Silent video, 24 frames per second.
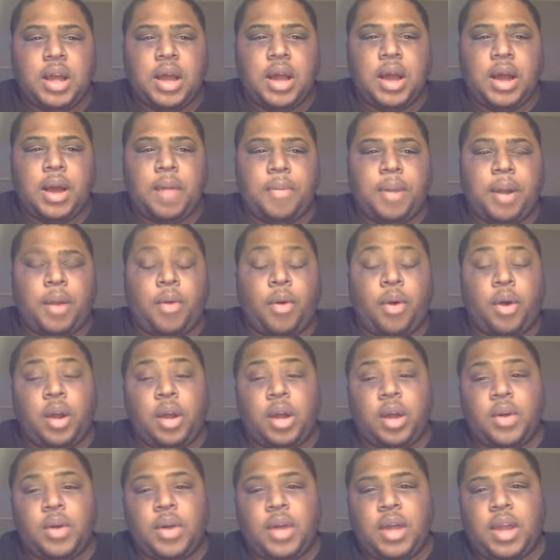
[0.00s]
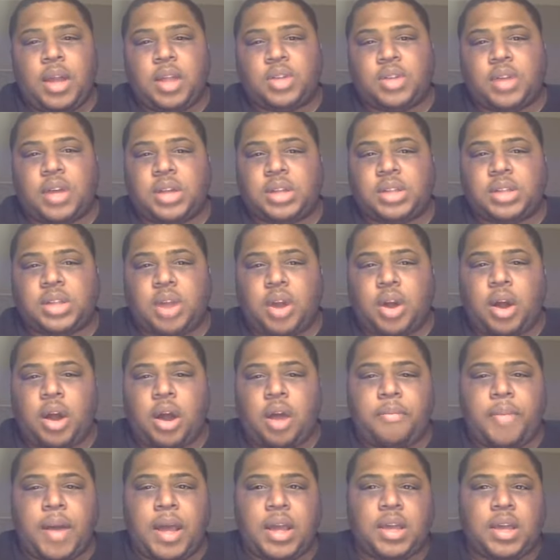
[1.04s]
But I want to go ahead and try to start
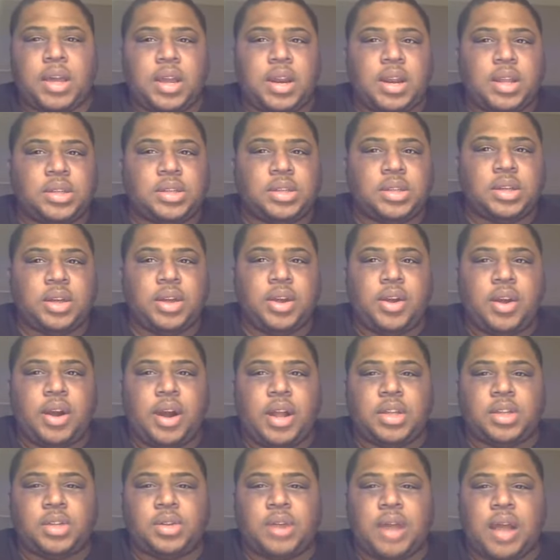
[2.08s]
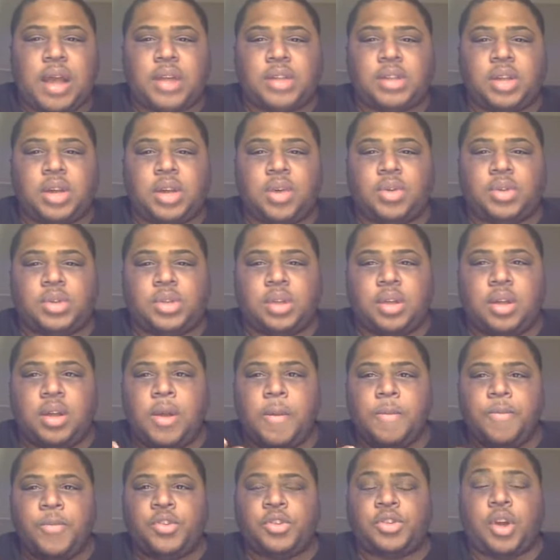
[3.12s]
off by getting into here and let you guys know to
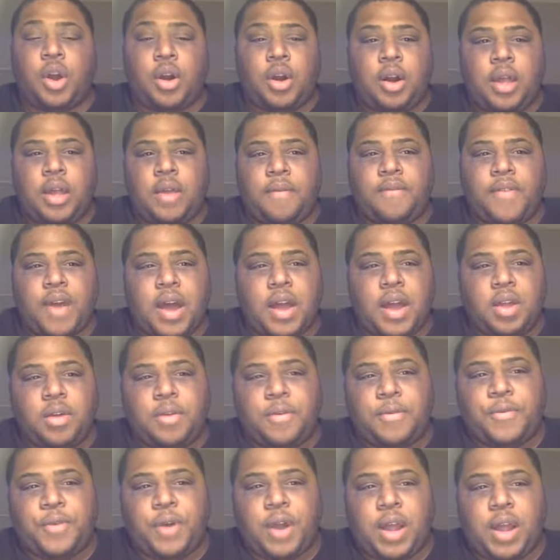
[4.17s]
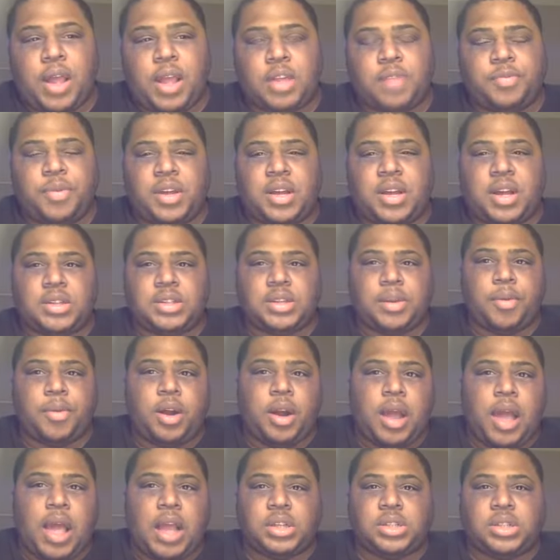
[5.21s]
start inviting your friends, because I'm
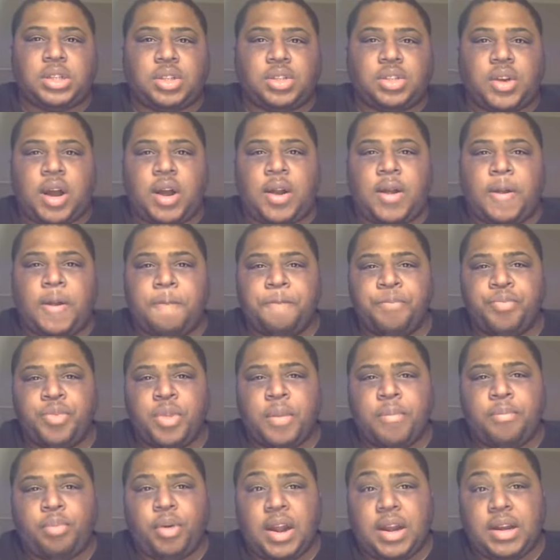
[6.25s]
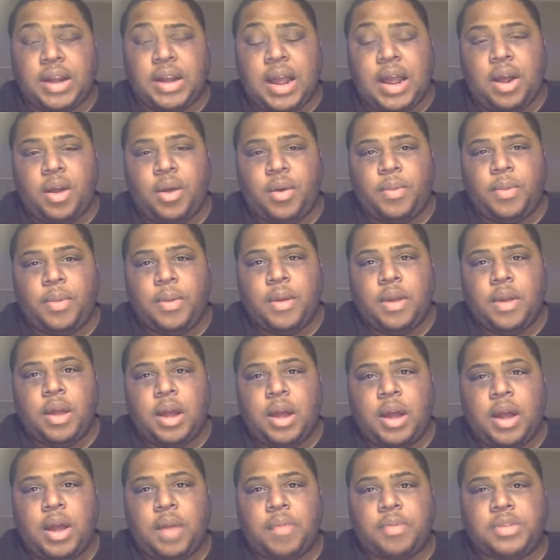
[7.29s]
going to actually try to break down
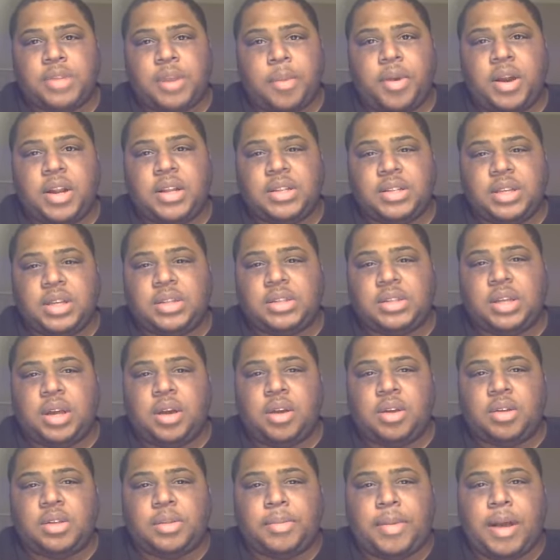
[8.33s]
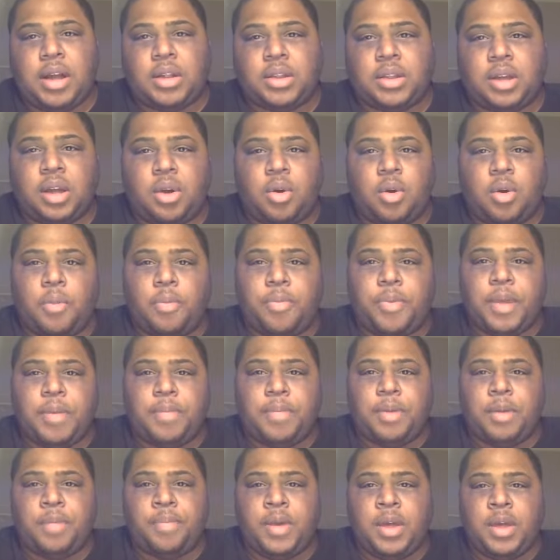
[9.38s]
some of the details about the whole
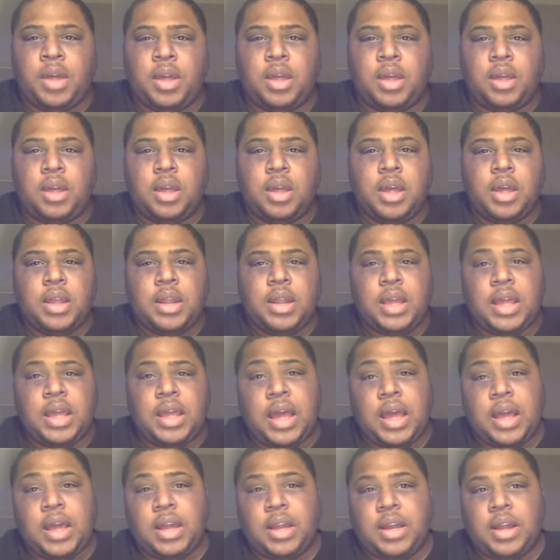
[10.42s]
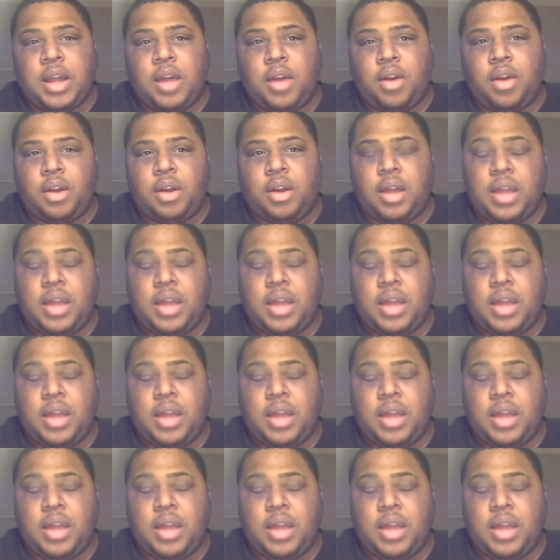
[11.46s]
PPP, the EIDL